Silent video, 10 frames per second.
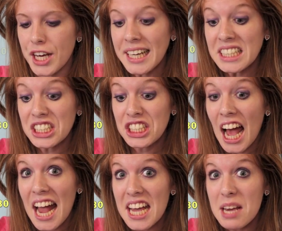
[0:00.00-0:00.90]

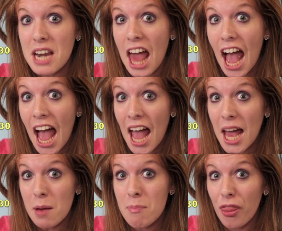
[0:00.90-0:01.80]
Insane
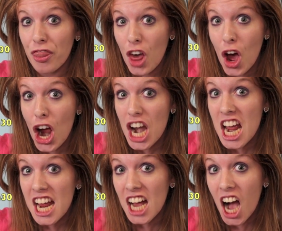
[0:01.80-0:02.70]
Abe
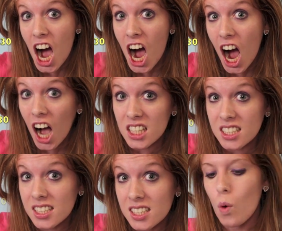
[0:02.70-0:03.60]
30
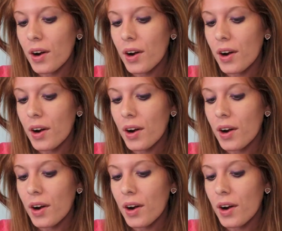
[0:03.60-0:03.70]
asks,